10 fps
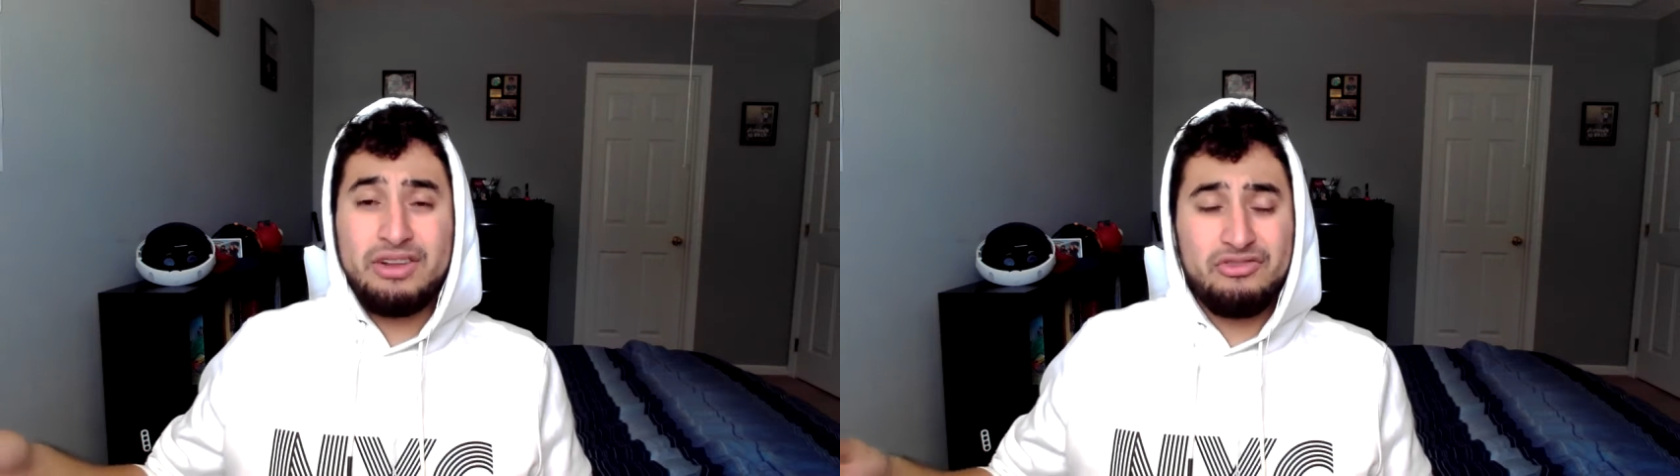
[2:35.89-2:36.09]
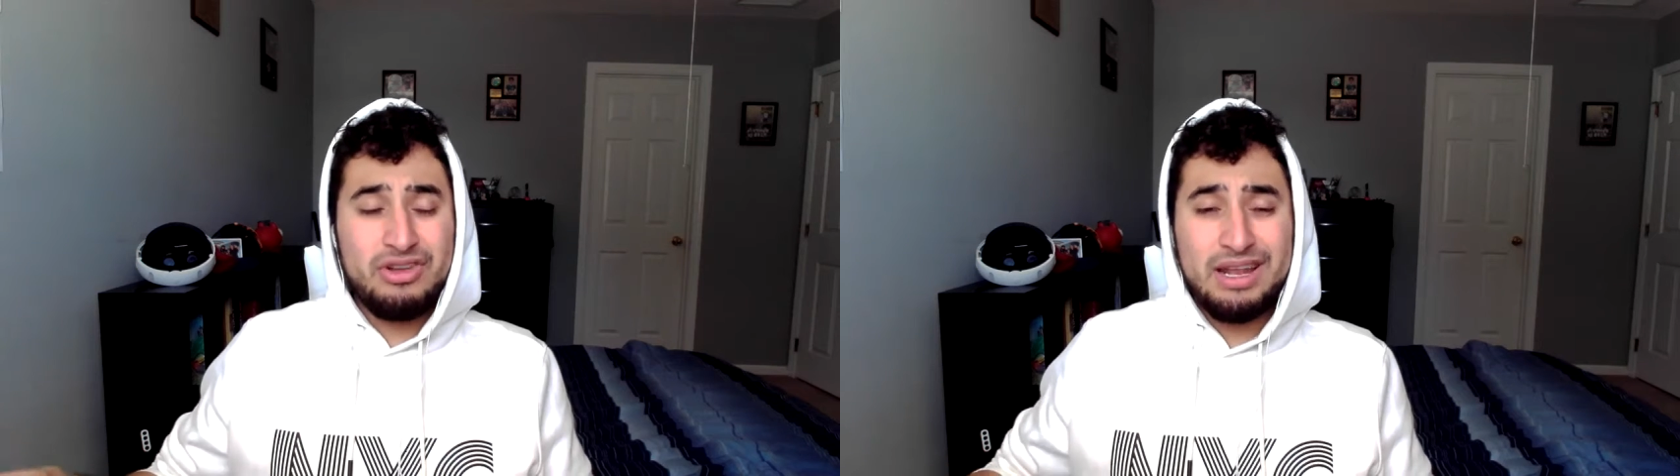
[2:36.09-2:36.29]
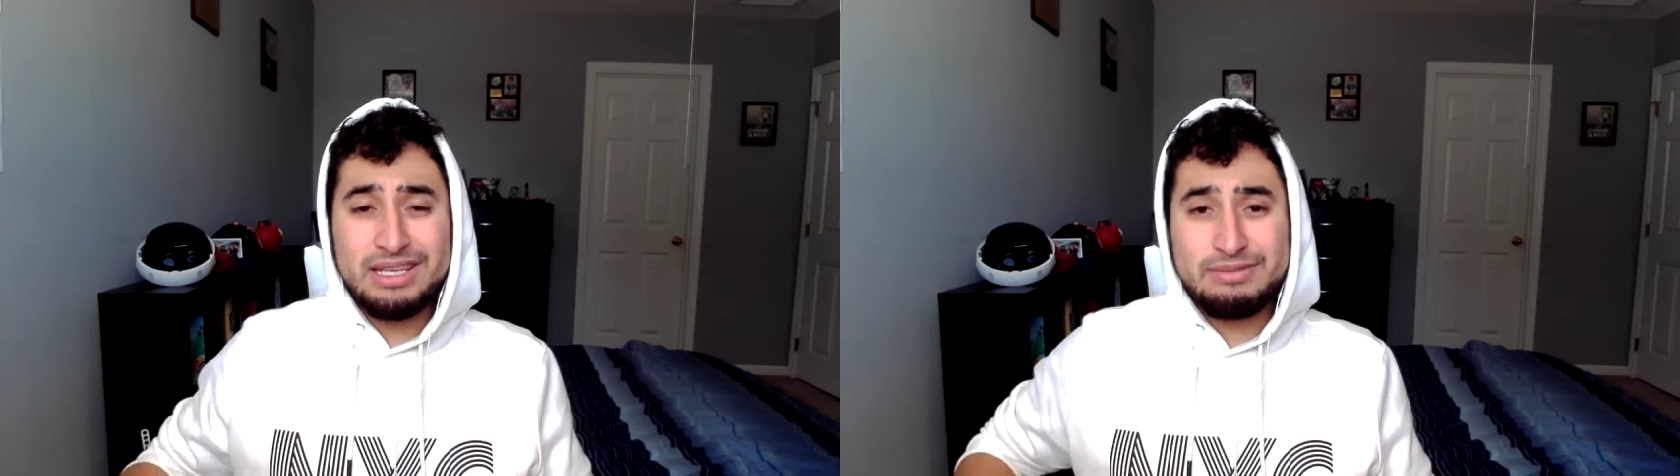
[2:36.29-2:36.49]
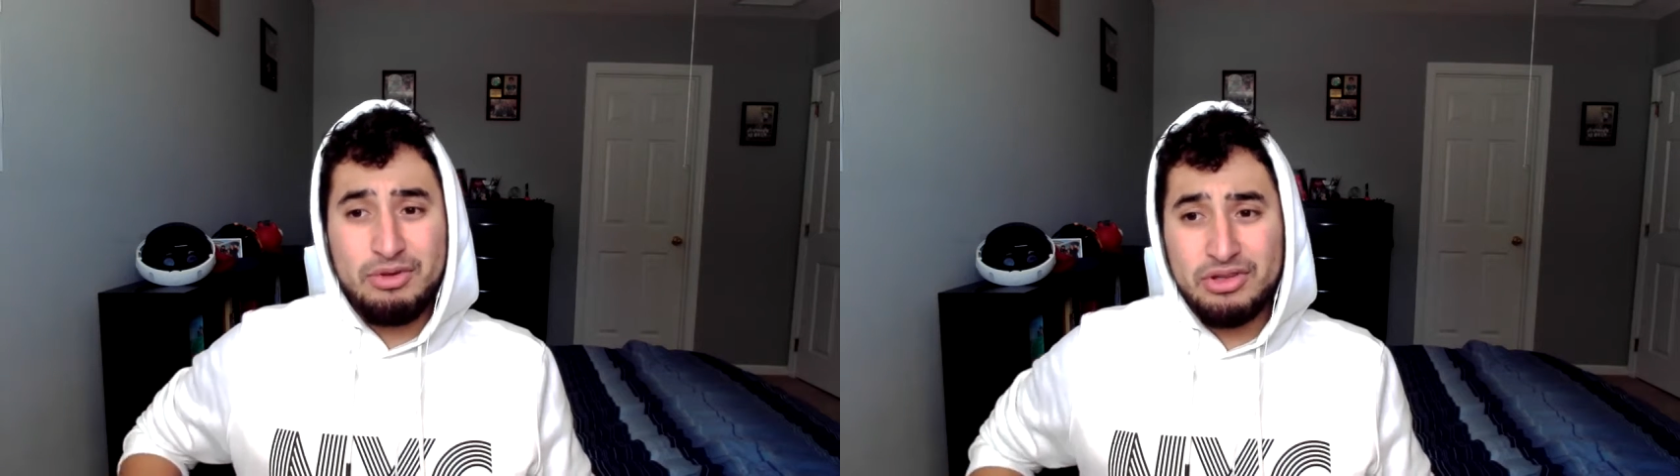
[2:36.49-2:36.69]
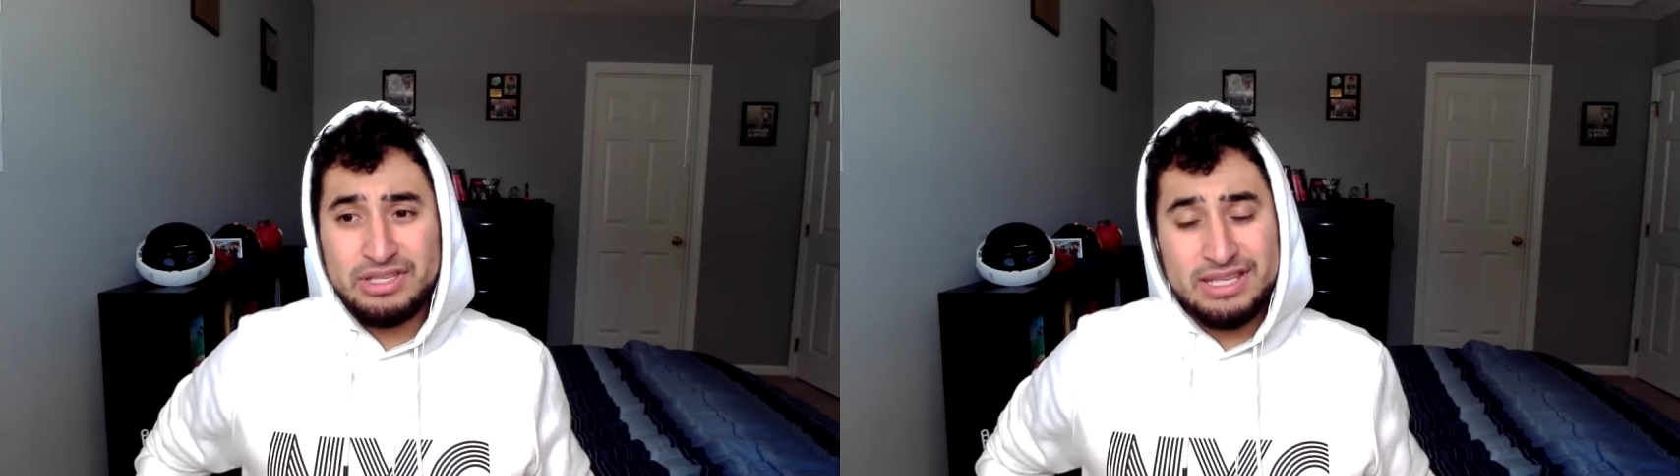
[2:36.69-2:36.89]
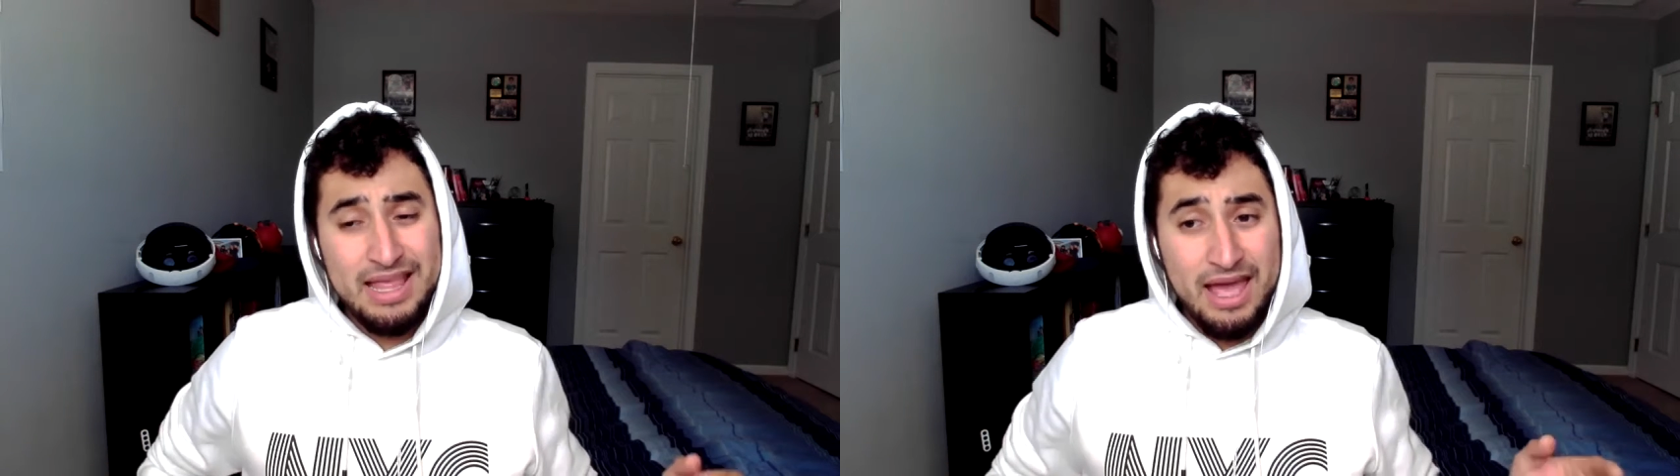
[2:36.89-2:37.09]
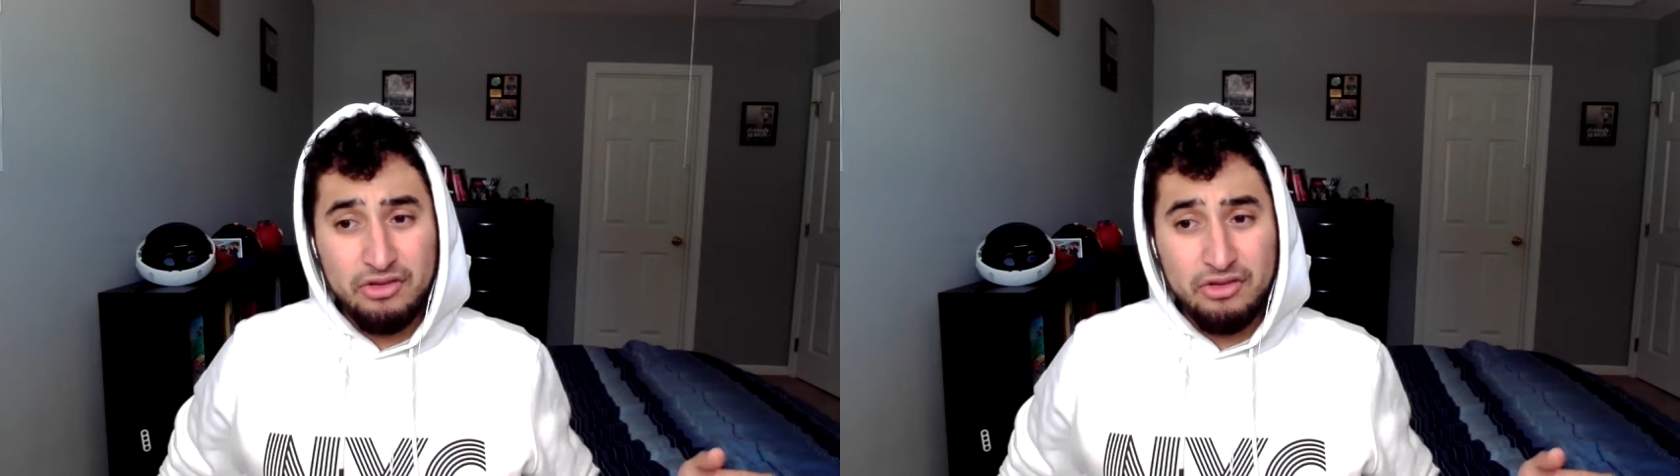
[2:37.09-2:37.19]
You're not experiencing that.